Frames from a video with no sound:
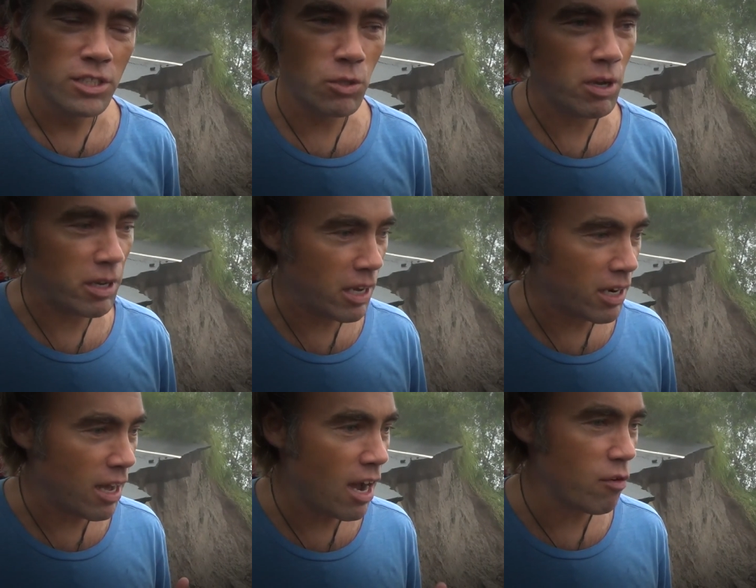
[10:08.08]
So we're
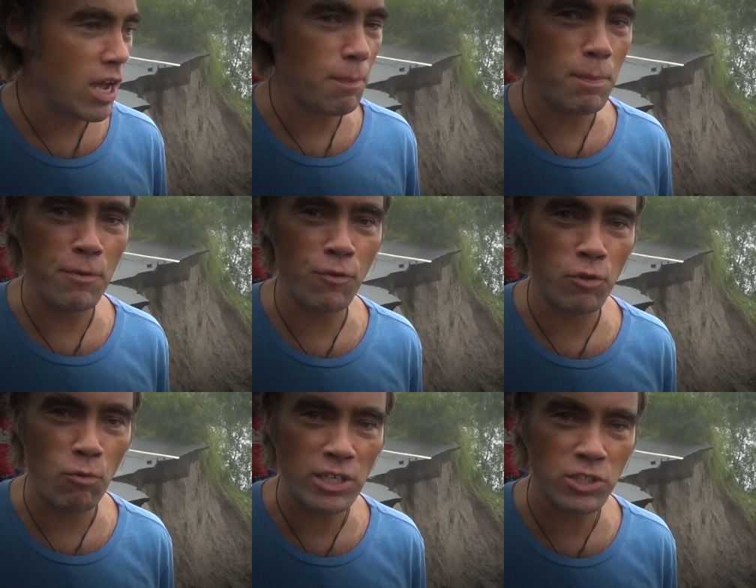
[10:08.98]
gonna hurry up
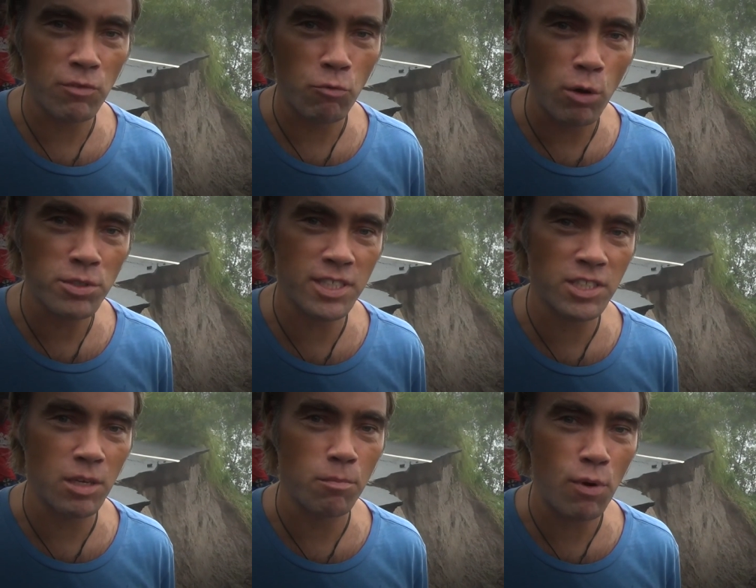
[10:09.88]
before the rest of the road
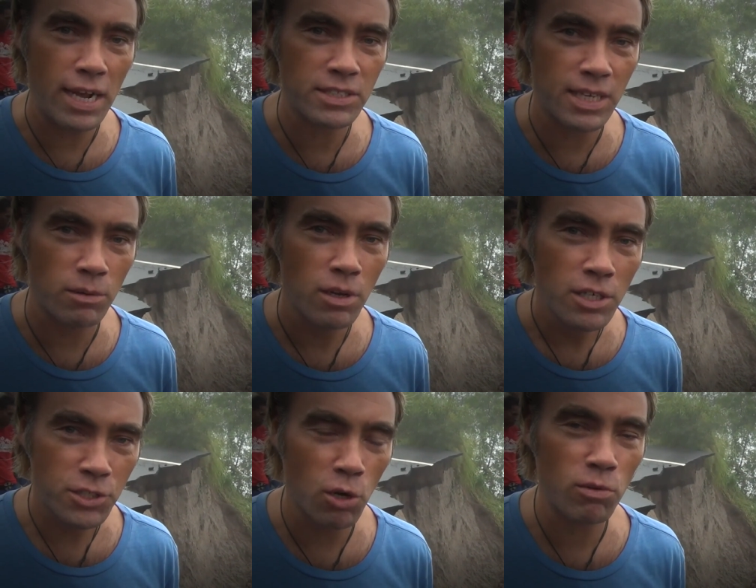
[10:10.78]
system breaks
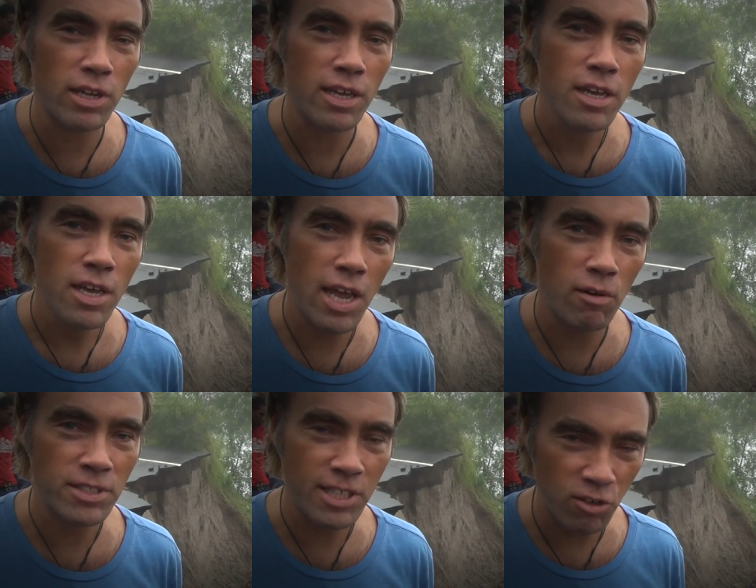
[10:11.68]
down totally
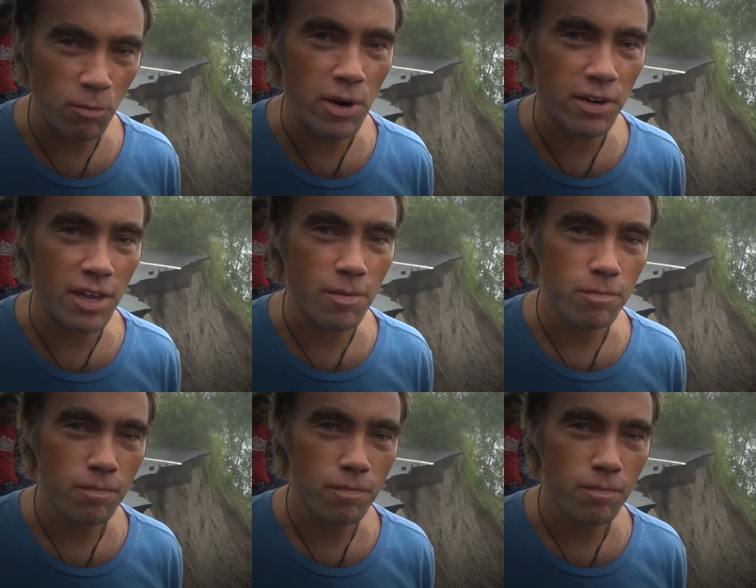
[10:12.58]
here in Central America.